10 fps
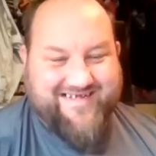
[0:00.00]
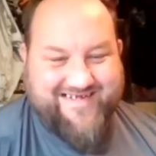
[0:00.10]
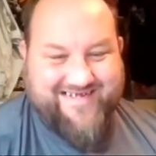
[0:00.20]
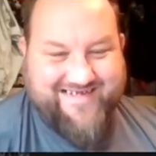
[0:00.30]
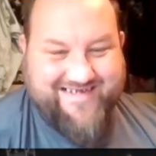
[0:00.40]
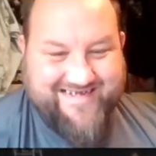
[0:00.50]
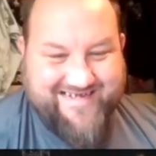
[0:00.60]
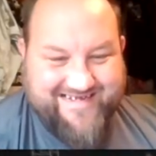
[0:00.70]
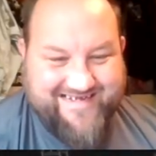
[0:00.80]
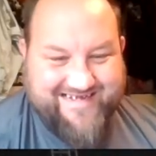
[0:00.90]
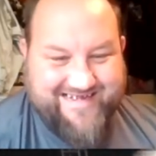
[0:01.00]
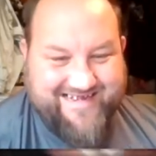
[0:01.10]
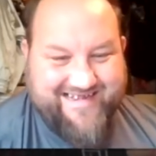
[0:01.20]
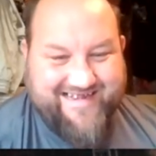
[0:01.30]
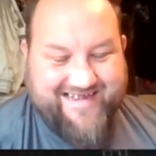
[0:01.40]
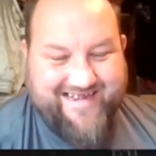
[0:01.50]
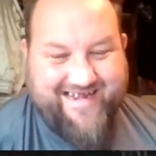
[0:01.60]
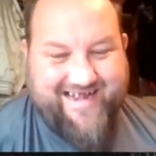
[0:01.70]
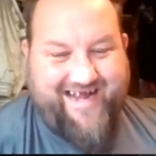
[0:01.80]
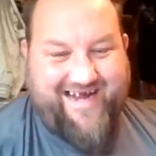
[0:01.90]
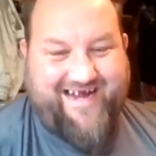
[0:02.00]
This person isn't speaking.